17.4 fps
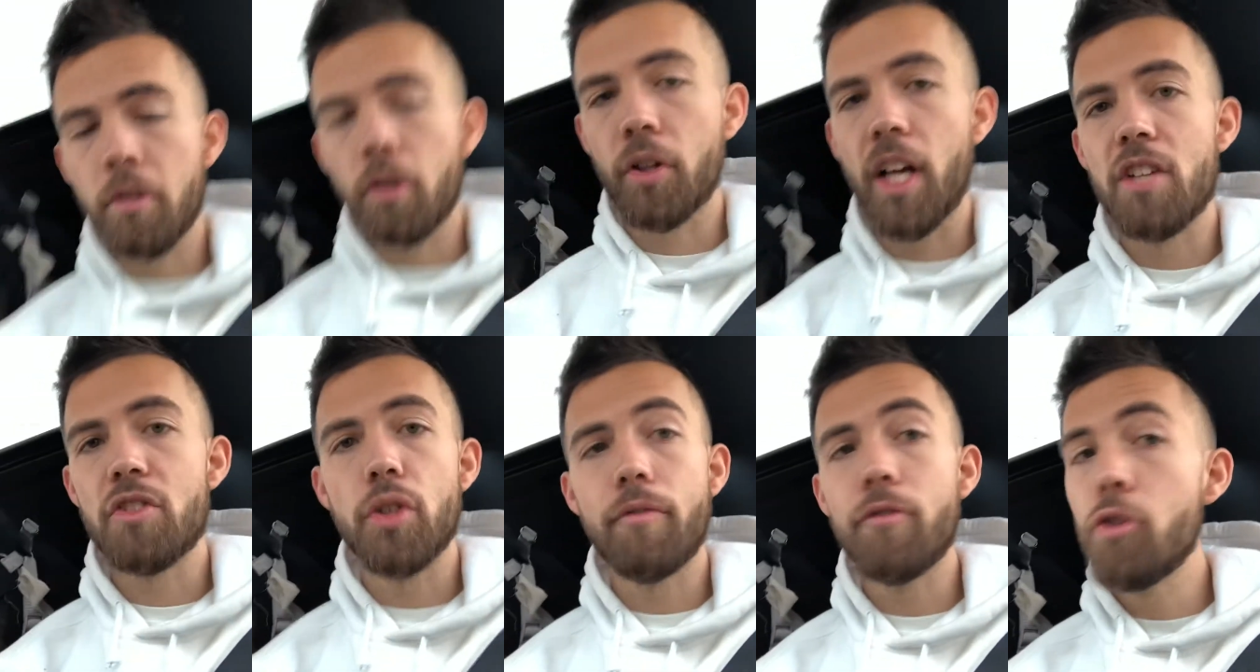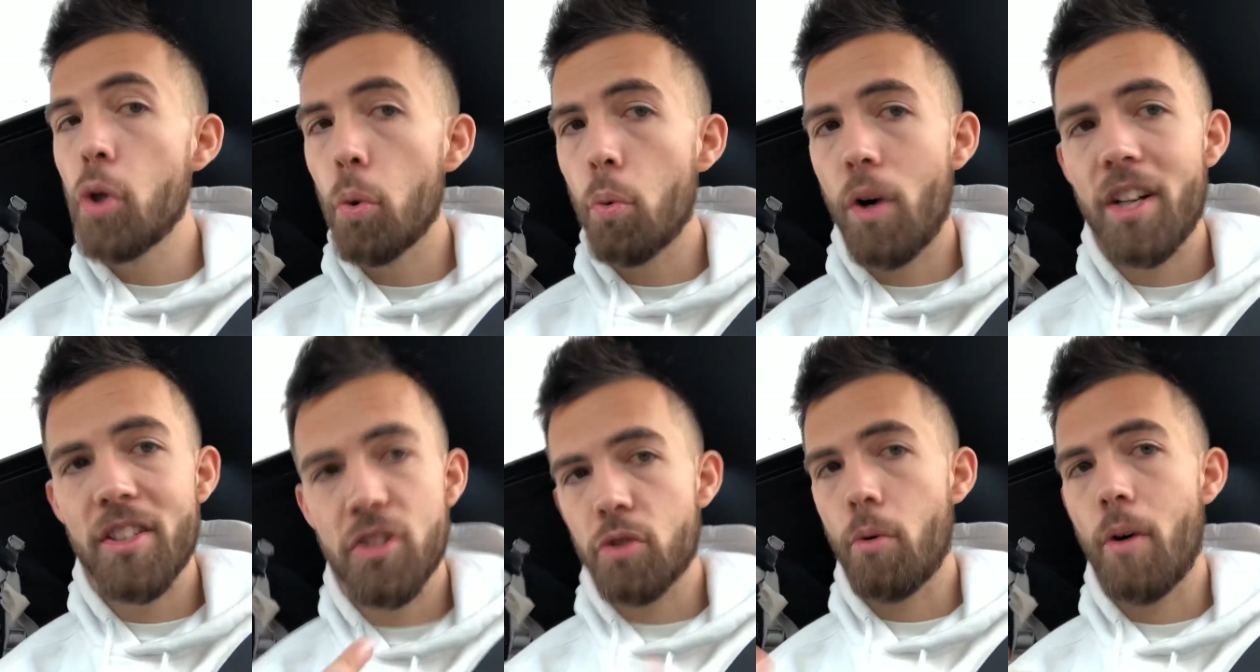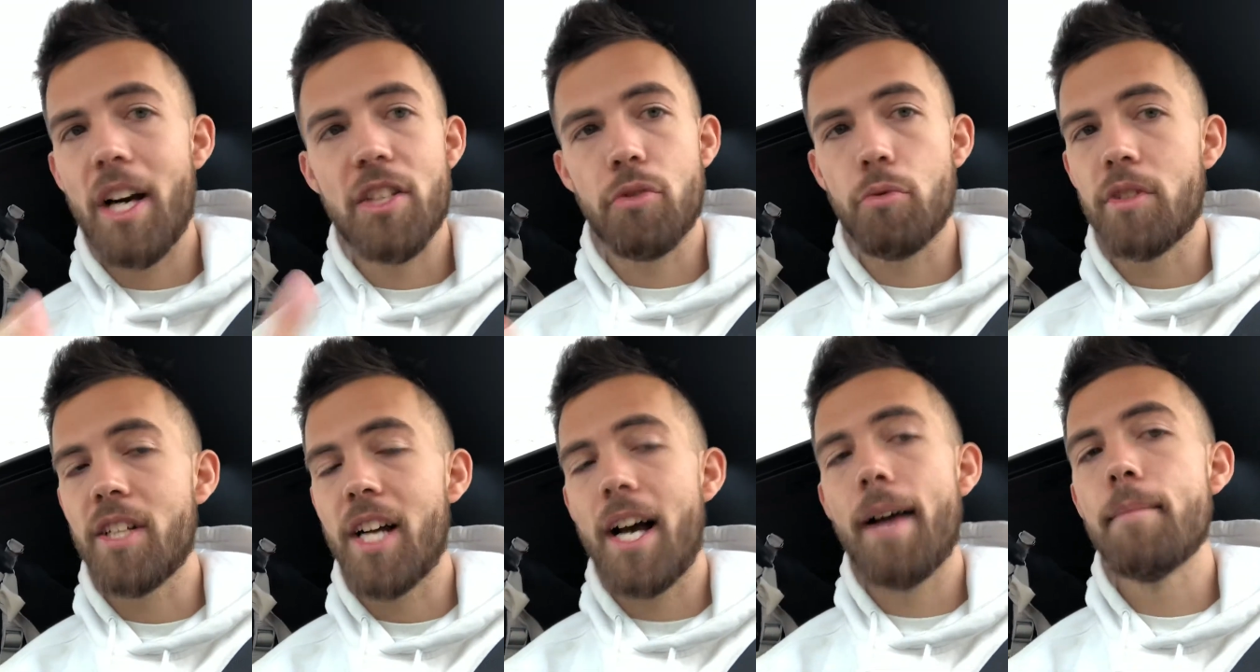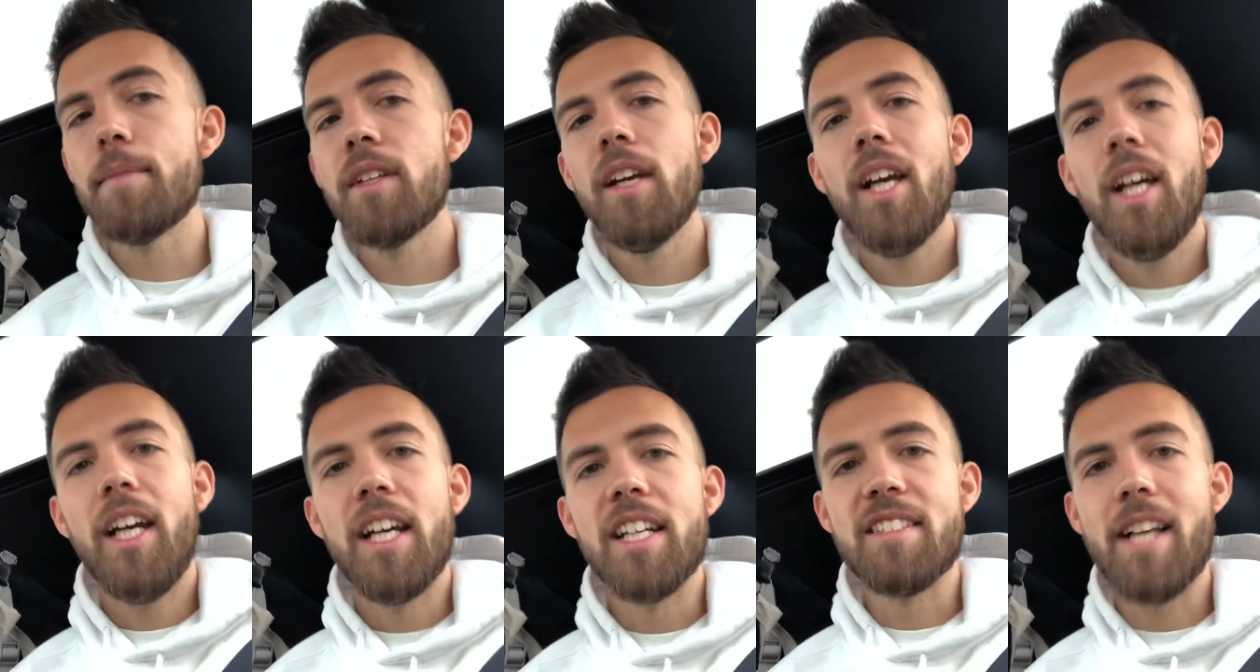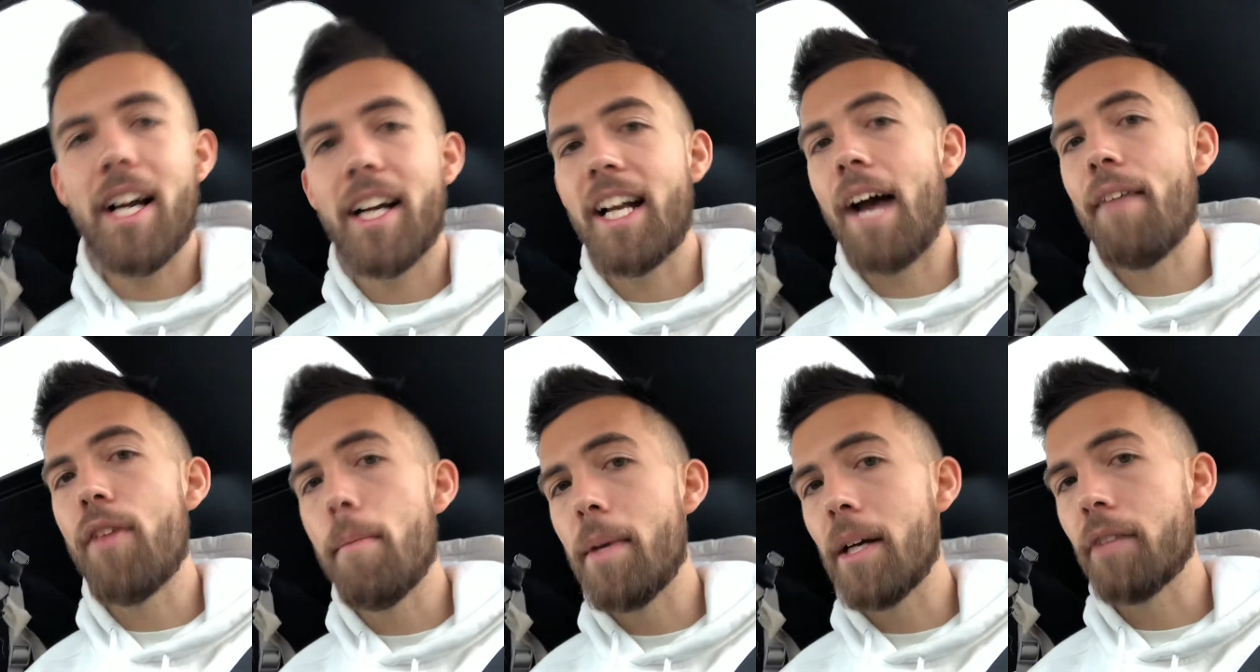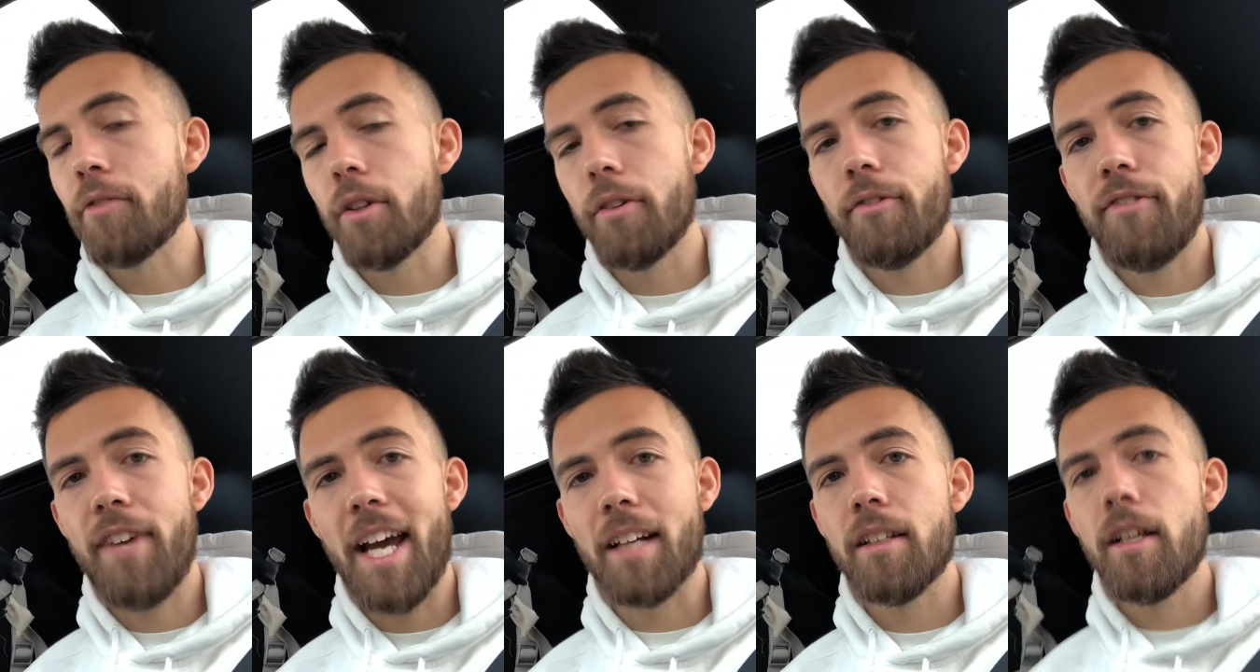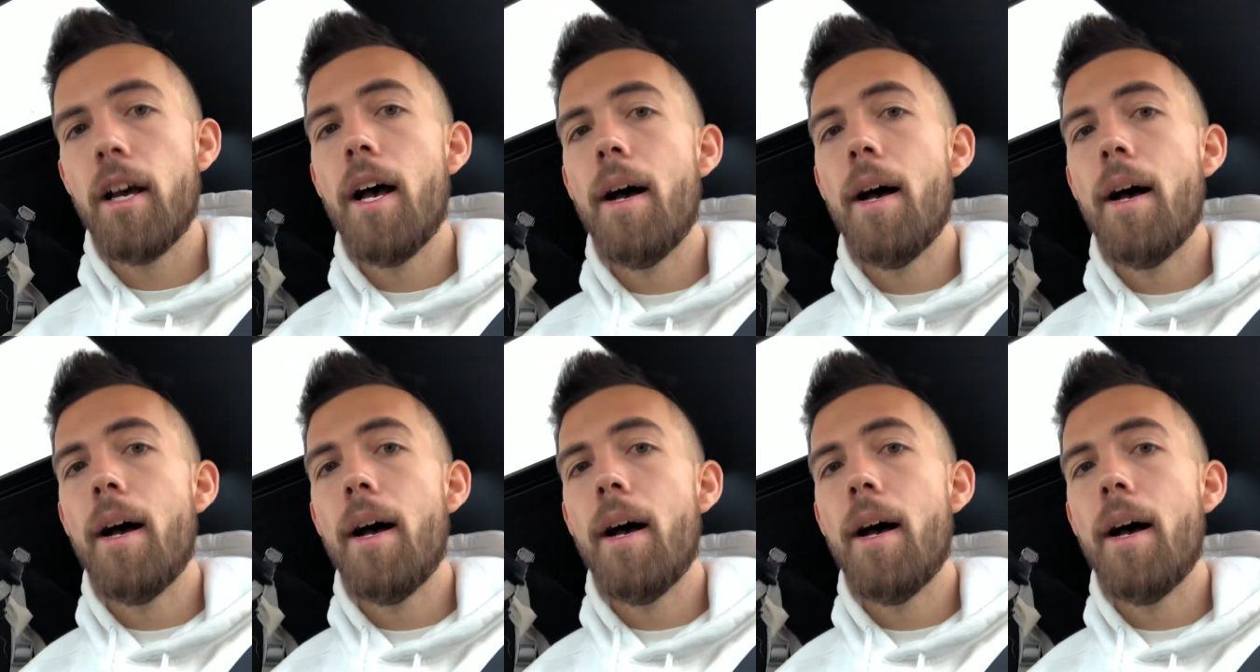Okay, so if you do it once, twice, three times, it's not gonna have that big of an effect.